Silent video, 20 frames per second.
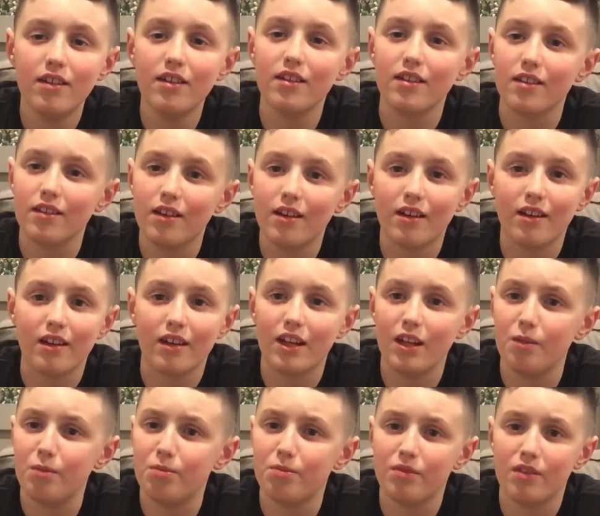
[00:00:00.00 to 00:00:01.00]
I'm gonna
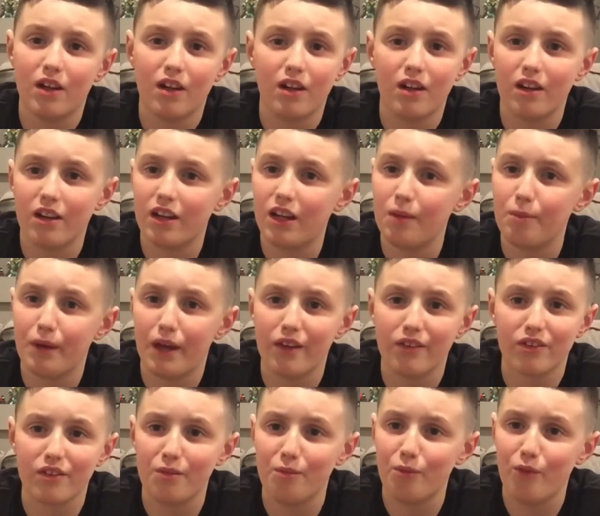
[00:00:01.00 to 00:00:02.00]
keep I'm gonna keep
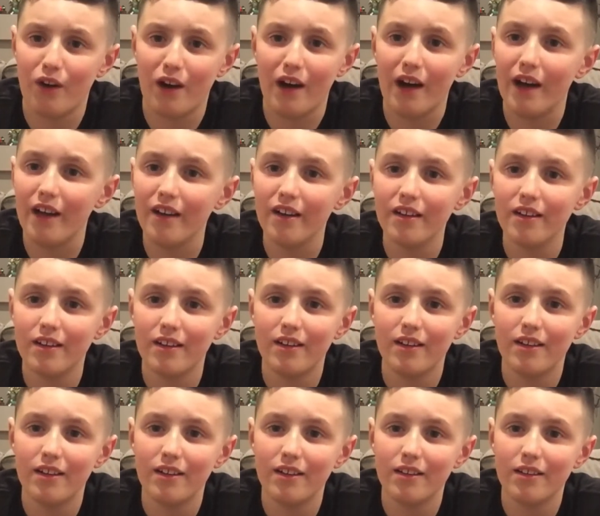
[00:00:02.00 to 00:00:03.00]
asking why
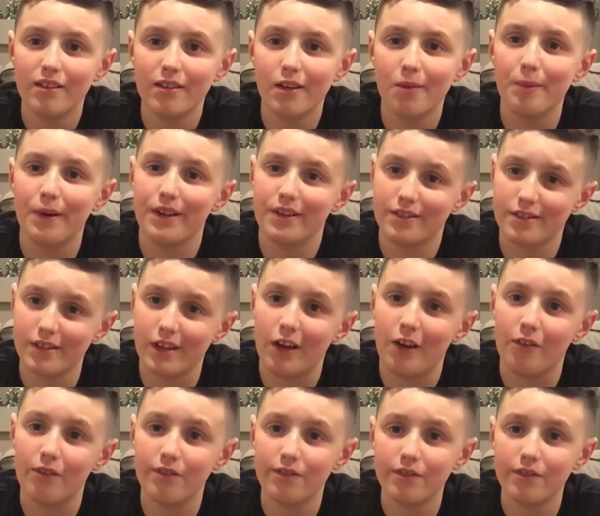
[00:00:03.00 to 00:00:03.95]
to myself.